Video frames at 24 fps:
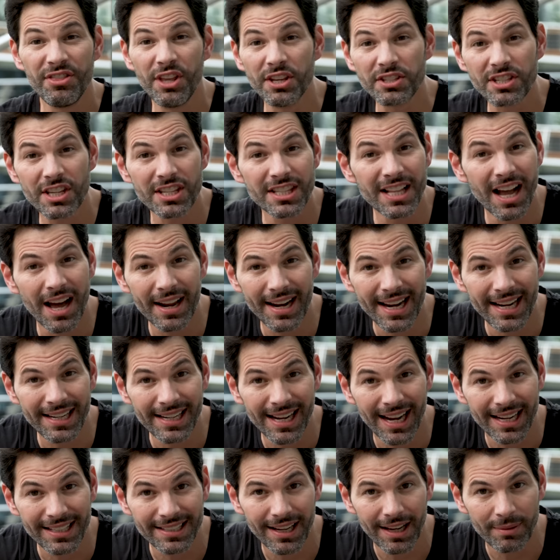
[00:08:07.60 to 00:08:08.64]
This is not a
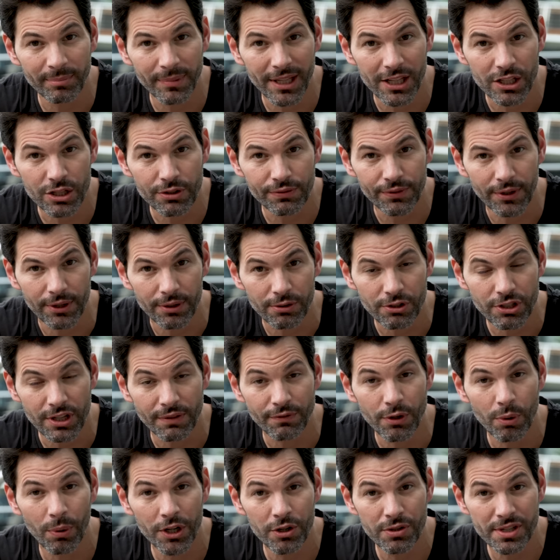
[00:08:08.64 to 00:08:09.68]
nighttime lens, folks.
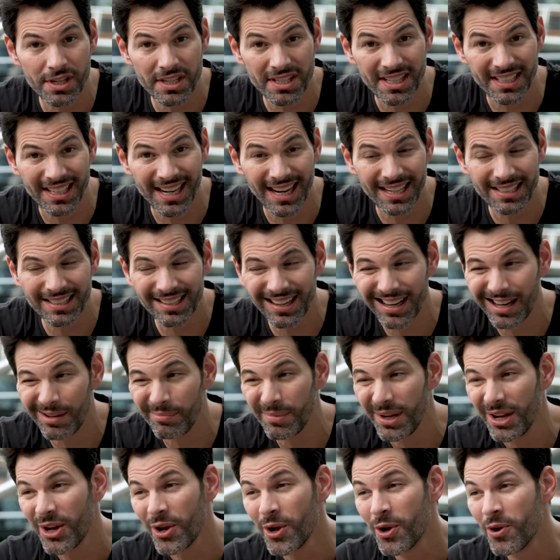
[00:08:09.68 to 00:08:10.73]
If you wanna use this at
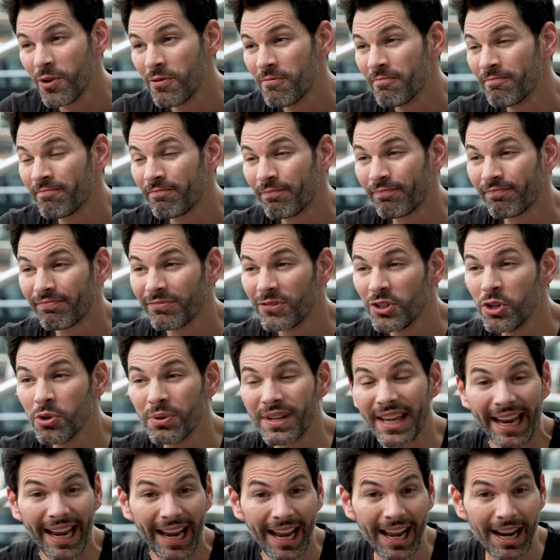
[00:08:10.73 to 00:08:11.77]
nighttime, you
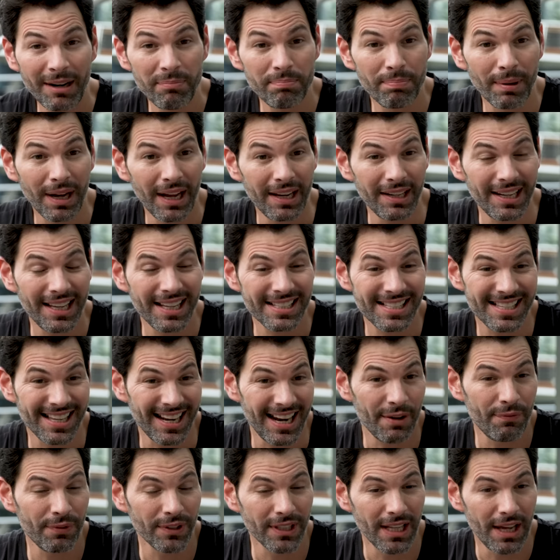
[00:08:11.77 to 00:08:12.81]
can, but it's at
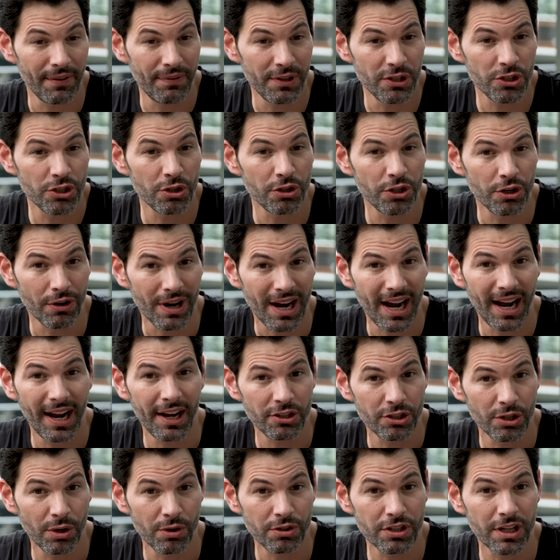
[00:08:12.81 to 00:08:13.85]
F11, so your
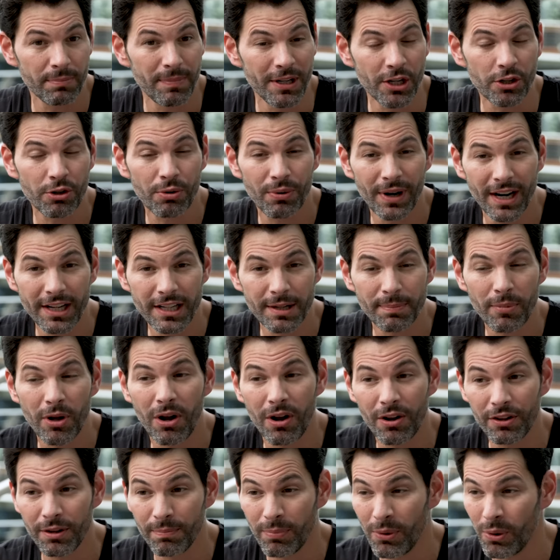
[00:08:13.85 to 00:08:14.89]
ISO is gonna be cranked up
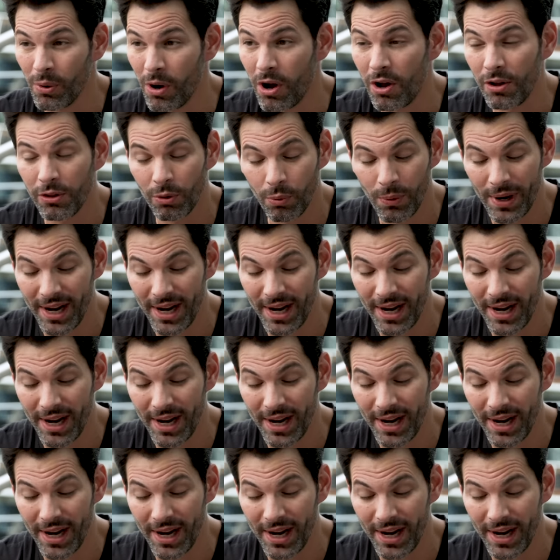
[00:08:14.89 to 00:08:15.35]
all the